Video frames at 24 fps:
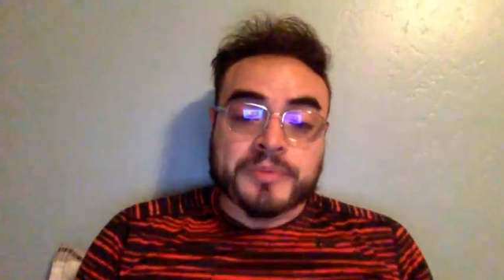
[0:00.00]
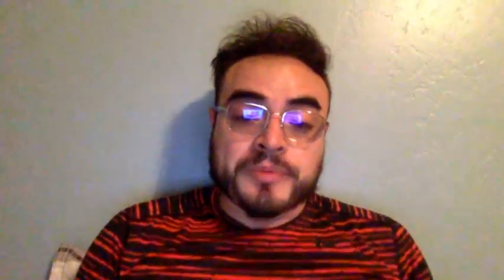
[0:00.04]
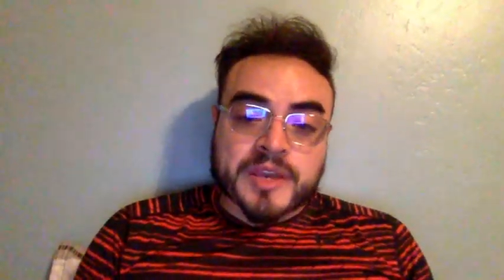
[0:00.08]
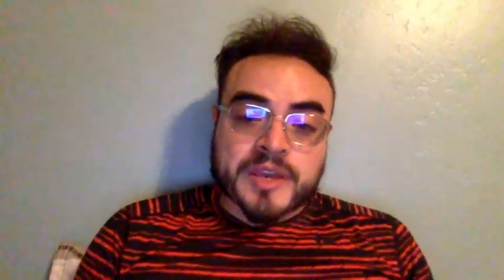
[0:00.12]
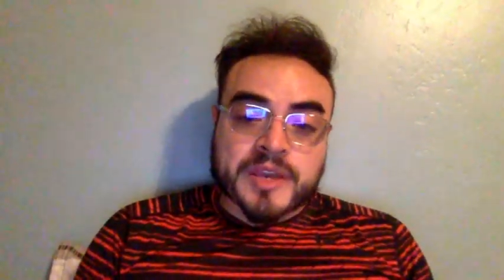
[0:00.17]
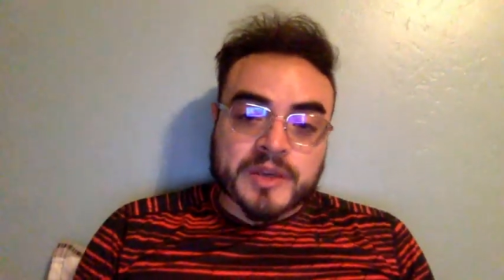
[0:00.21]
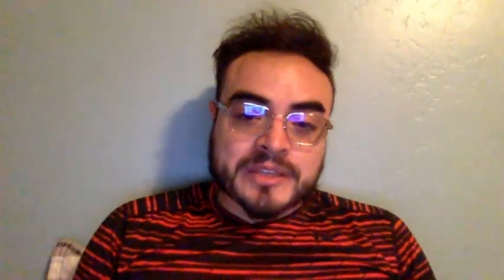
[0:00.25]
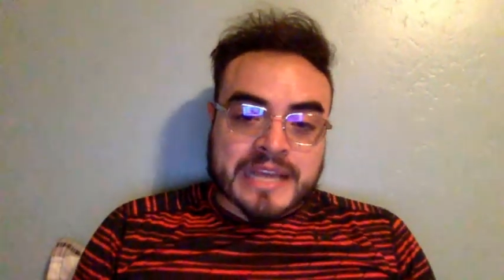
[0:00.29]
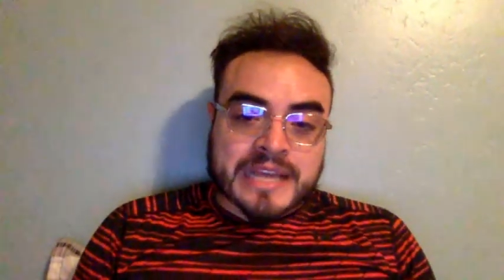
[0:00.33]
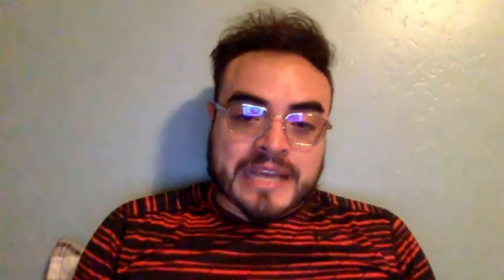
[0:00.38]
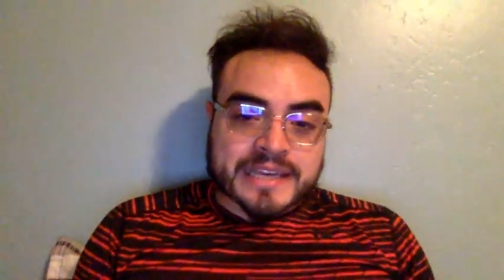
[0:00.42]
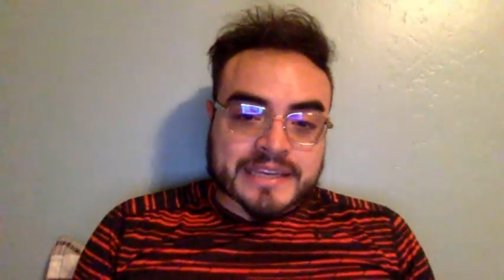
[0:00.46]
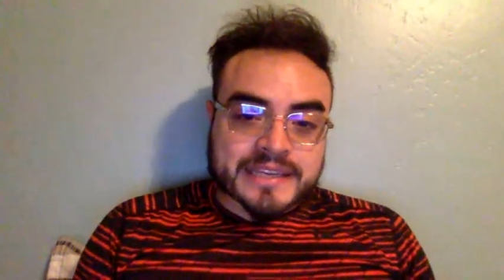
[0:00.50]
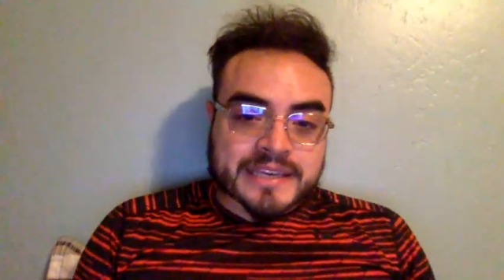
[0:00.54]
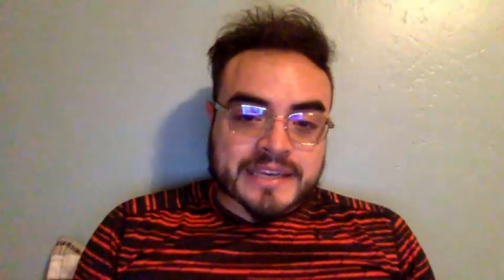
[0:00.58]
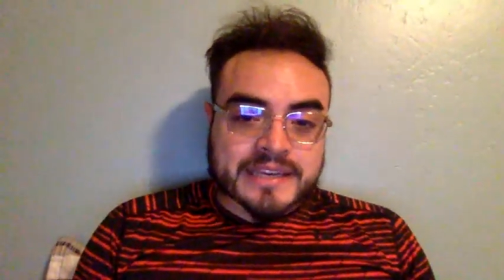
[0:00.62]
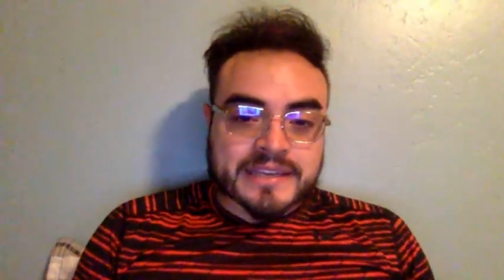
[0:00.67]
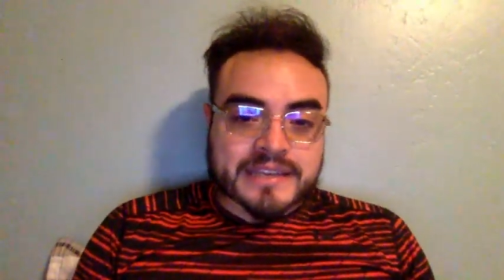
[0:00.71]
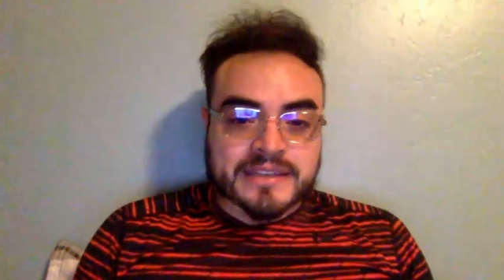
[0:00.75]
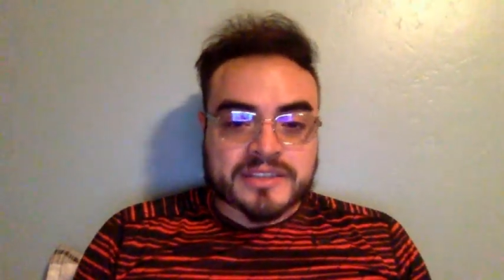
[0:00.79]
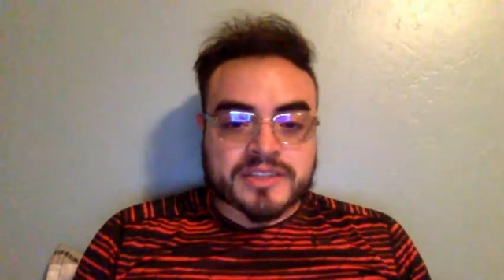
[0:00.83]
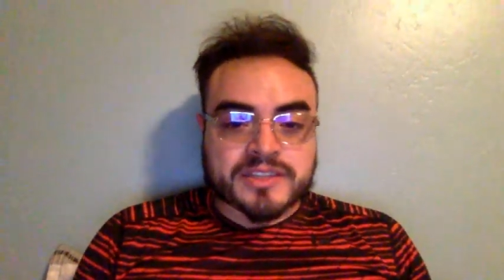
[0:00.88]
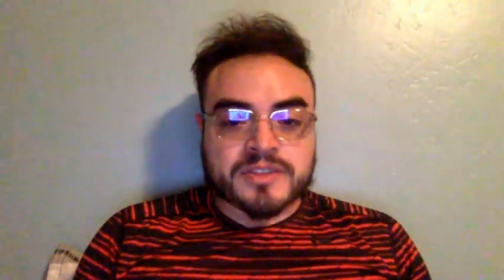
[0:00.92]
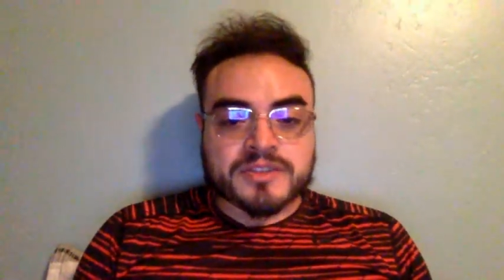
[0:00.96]
that you like
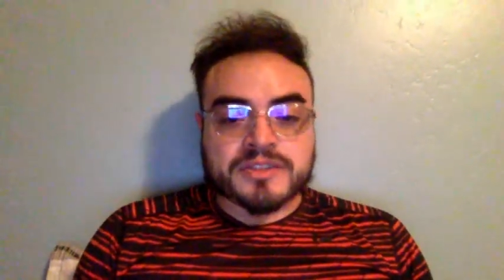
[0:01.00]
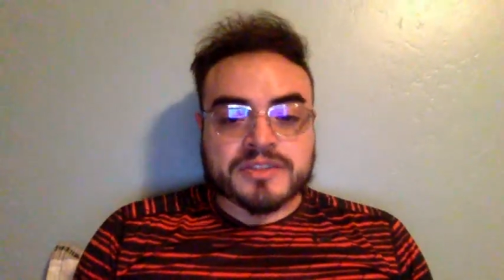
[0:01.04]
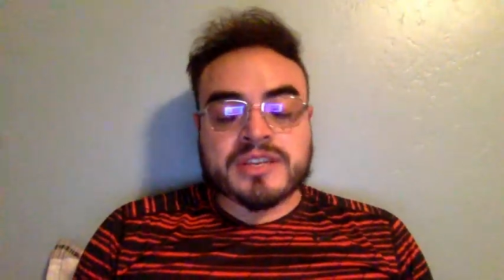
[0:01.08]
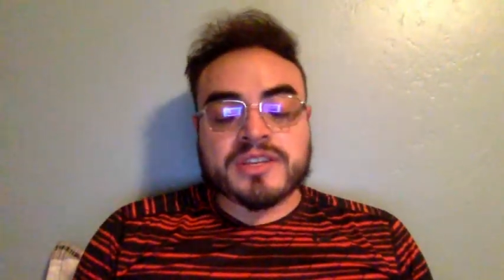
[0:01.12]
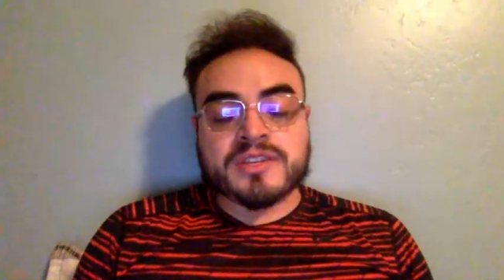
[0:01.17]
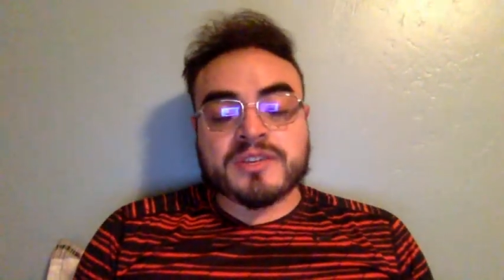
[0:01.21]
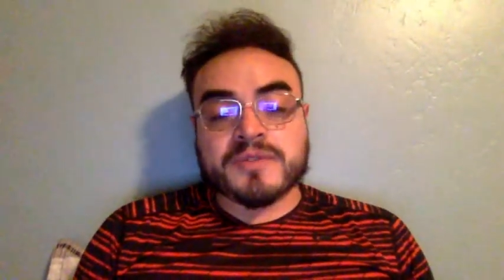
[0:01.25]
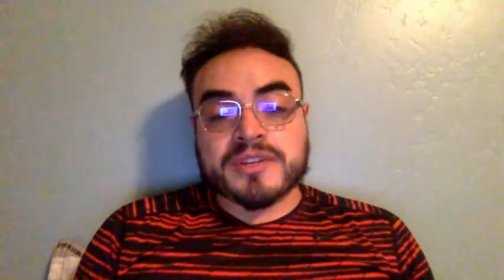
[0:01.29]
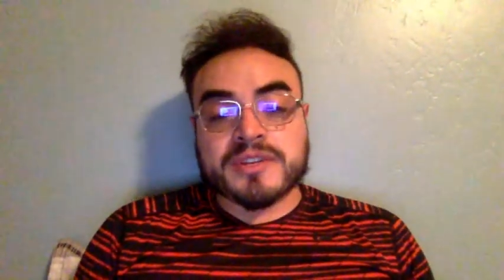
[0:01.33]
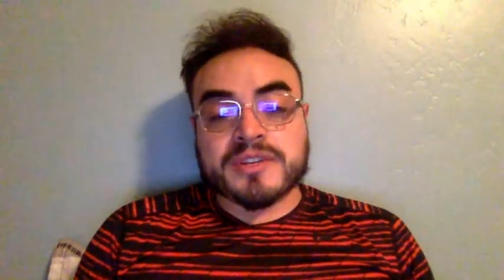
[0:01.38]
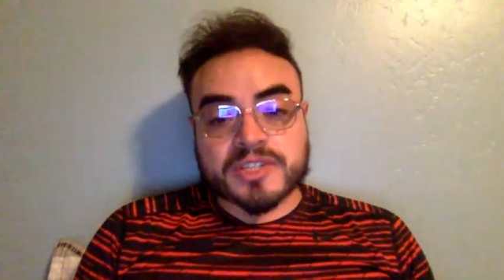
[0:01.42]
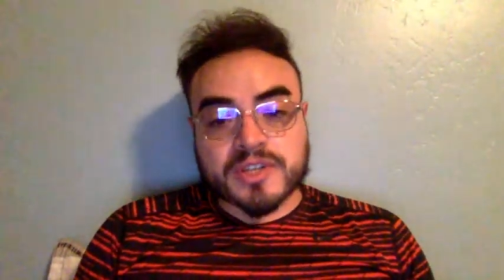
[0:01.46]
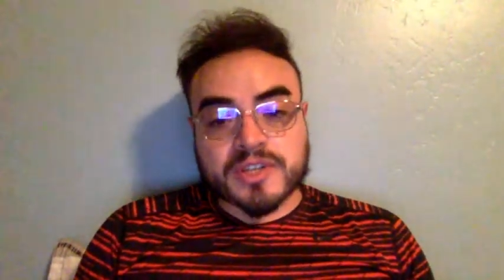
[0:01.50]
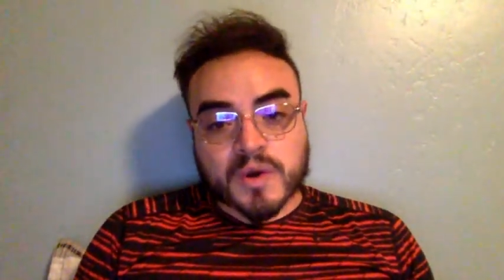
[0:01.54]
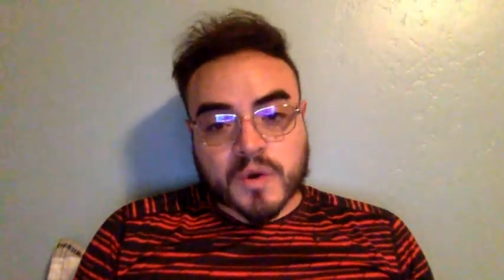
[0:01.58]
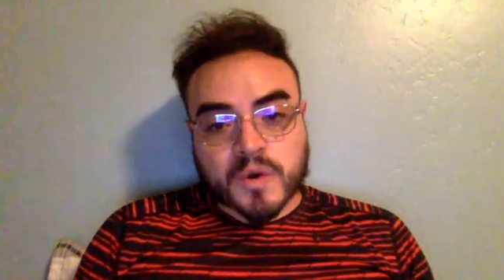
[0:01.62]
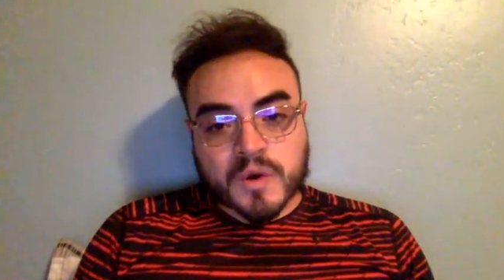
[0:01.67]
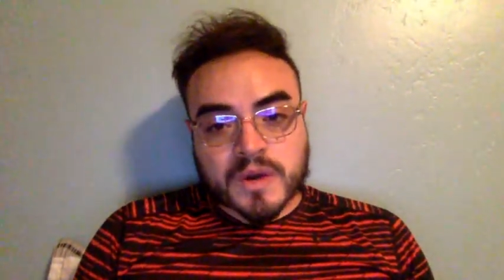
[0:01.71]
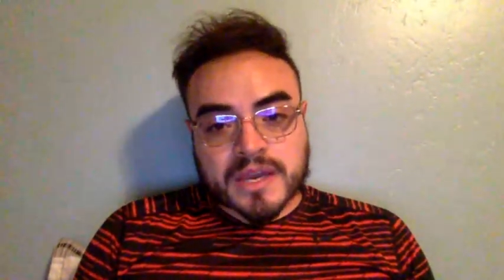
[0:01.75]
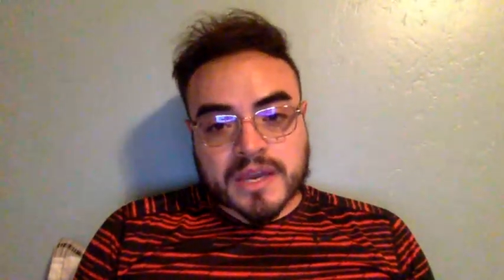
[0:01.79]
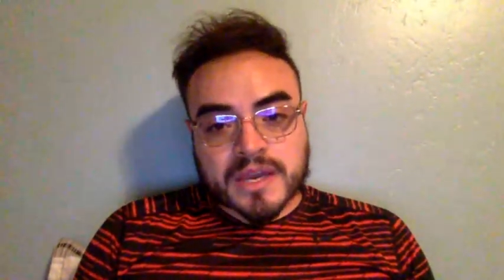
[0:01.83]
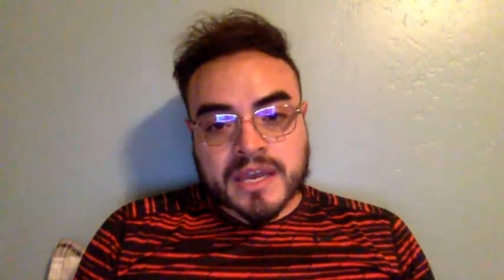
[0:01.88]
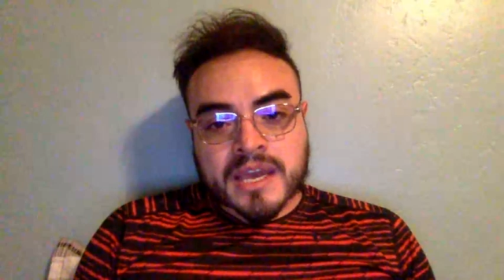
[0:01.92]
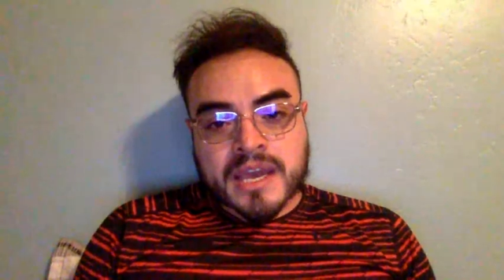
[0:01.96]
it, that you
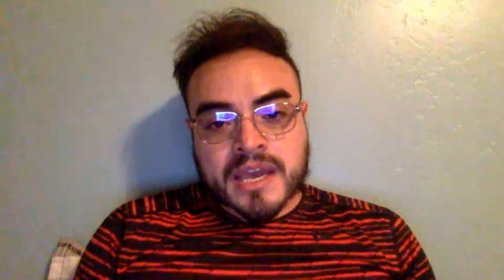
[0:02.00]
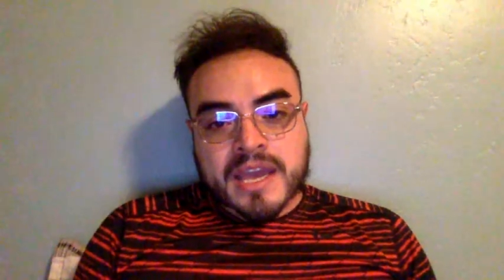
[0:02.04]
enjoy,